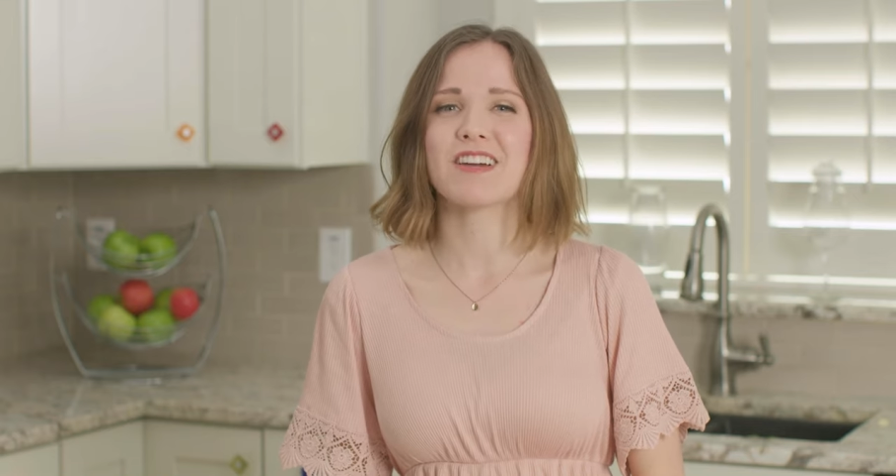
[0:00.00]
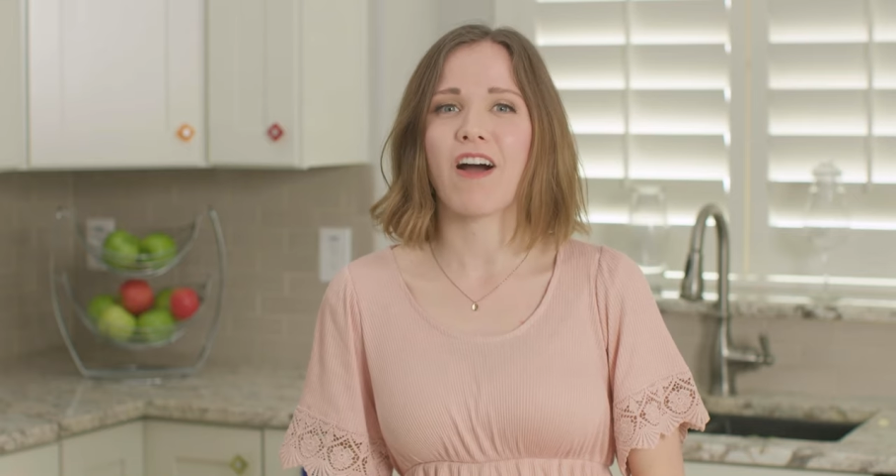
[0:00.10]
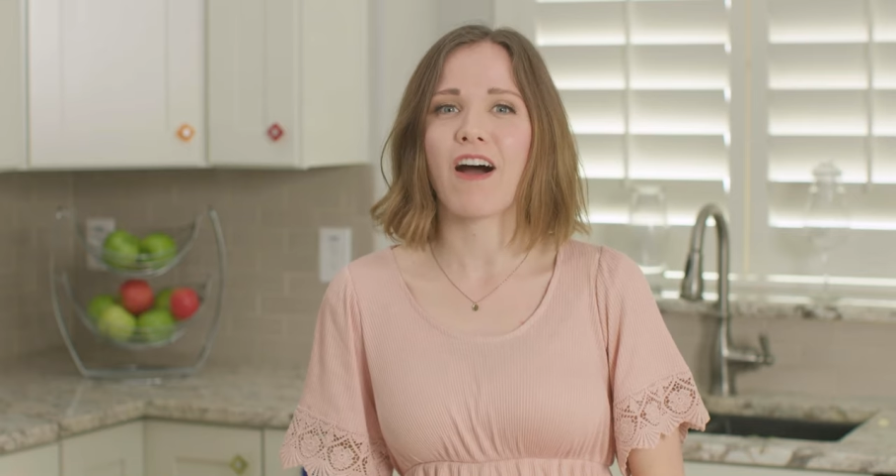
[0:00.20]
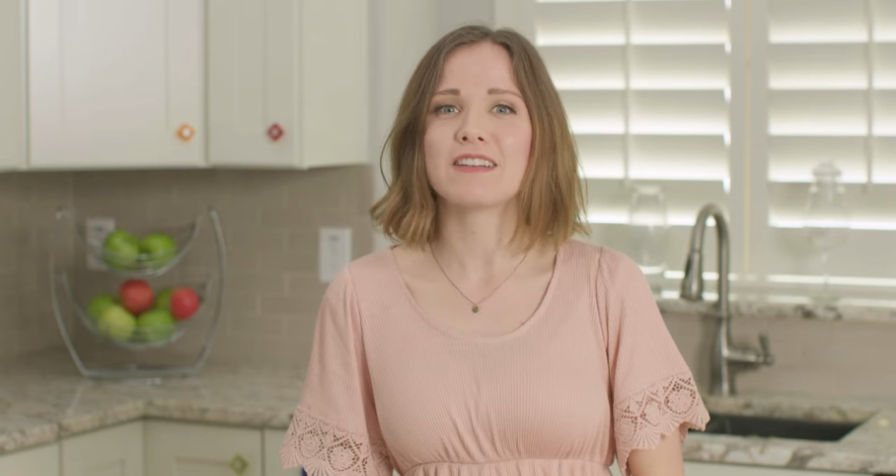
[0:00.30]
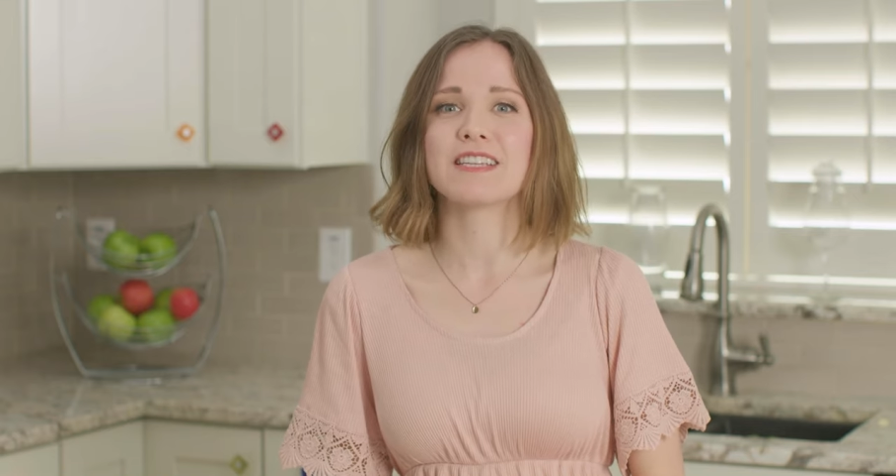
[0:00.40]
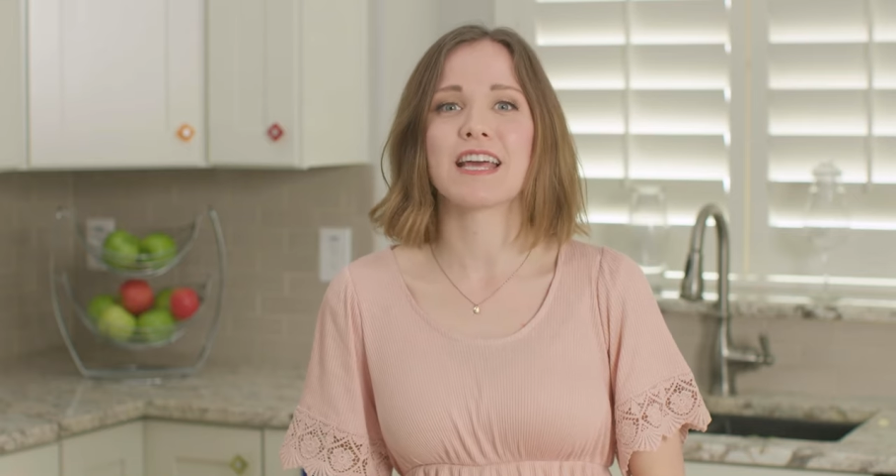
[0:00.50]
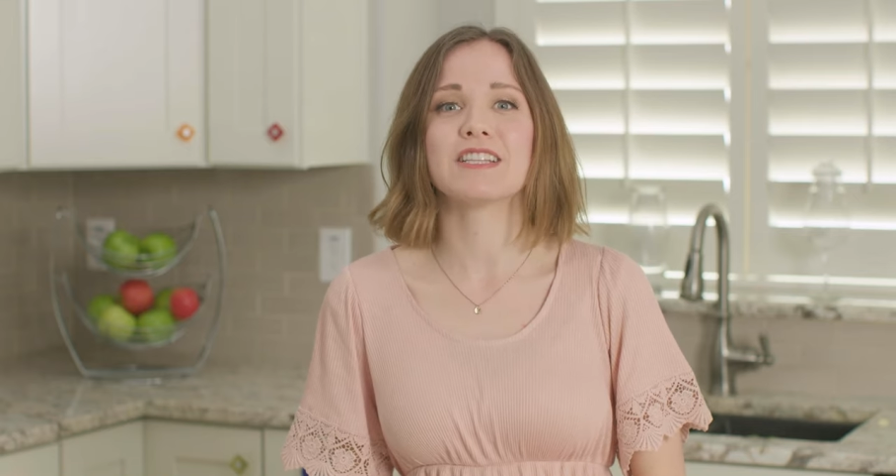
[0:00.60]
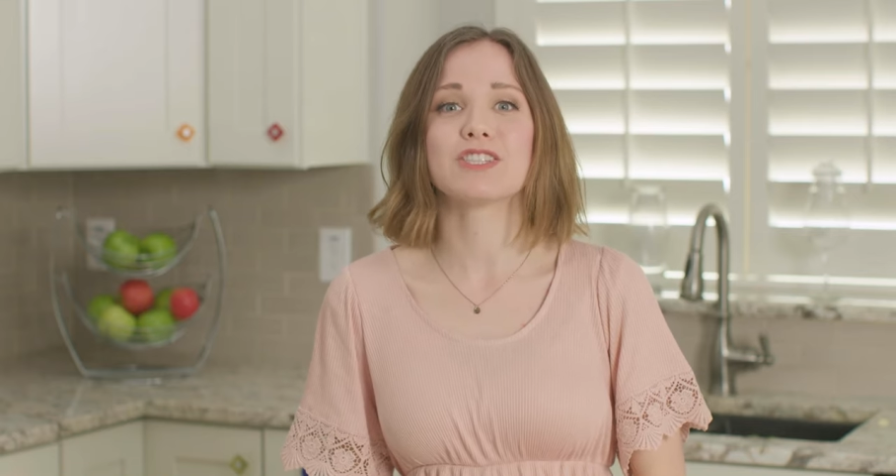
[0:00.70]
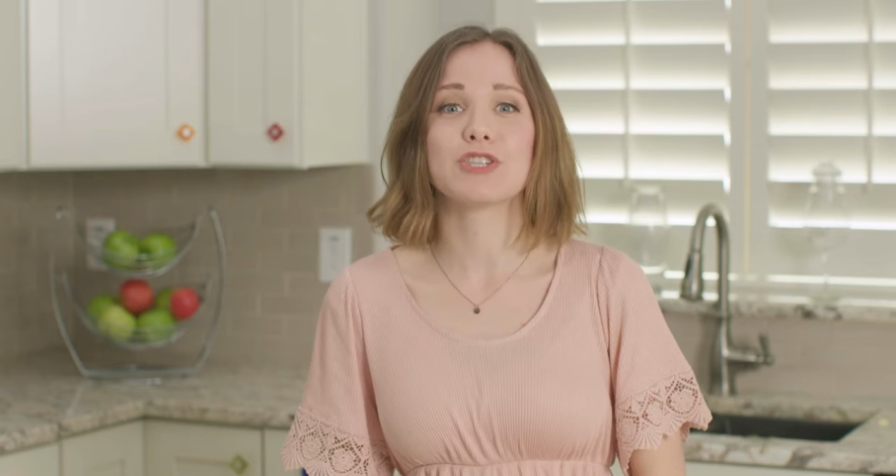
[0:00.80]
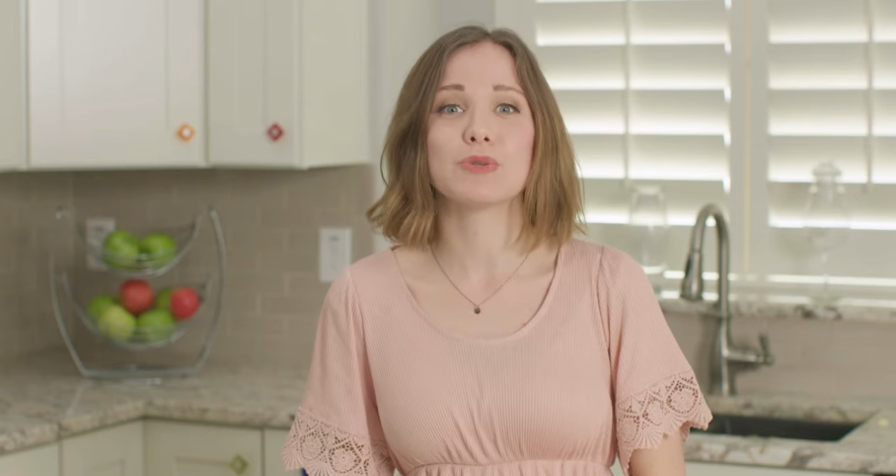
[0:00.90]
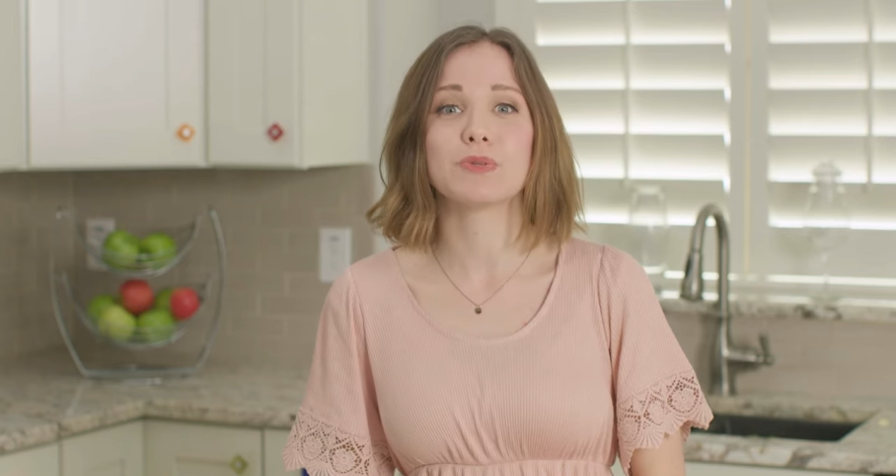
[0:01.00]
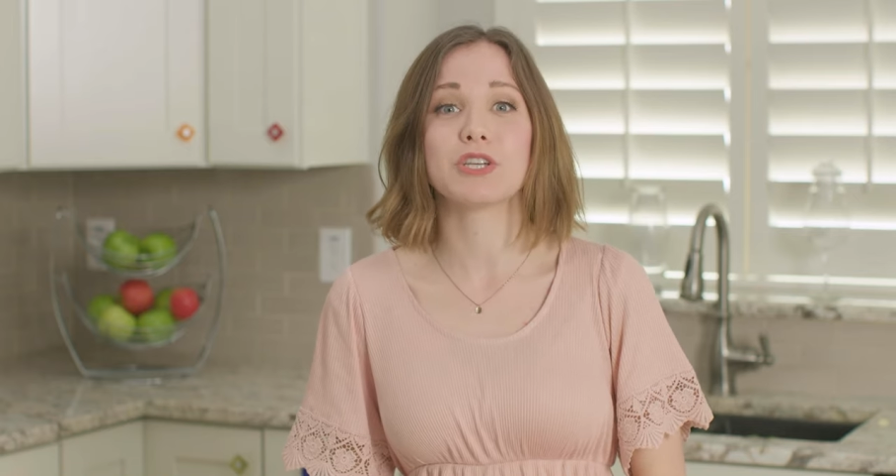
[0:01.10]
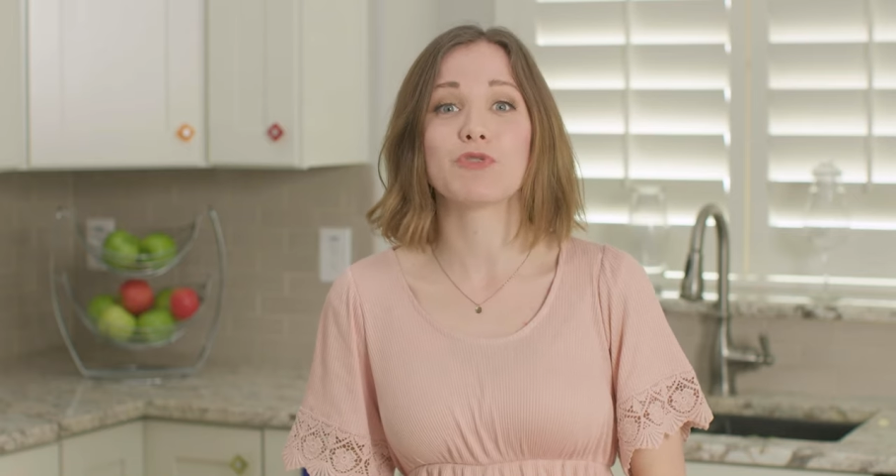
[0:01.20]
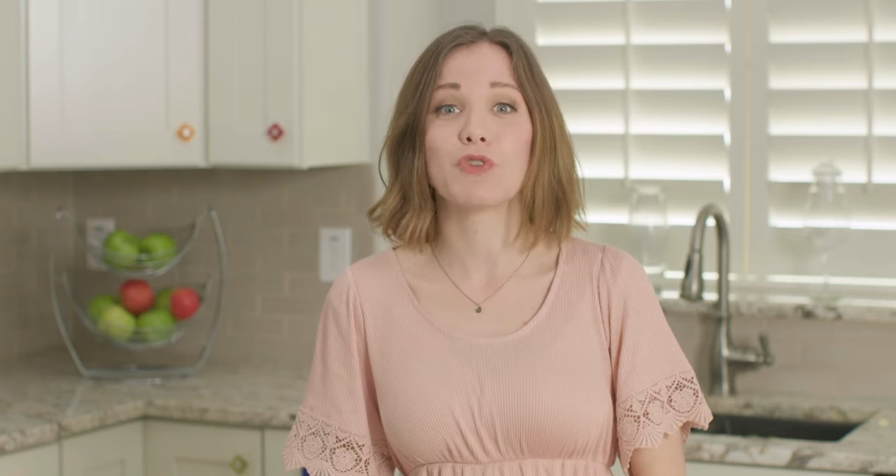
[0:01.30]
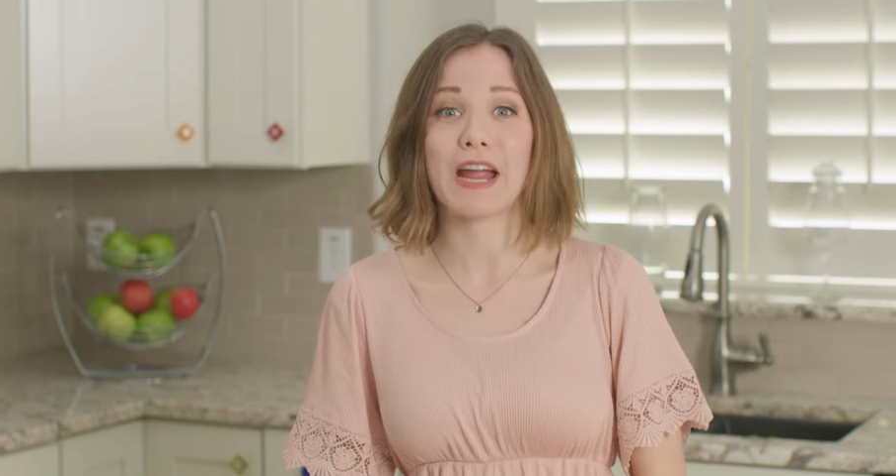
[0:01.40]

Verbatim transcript: contents using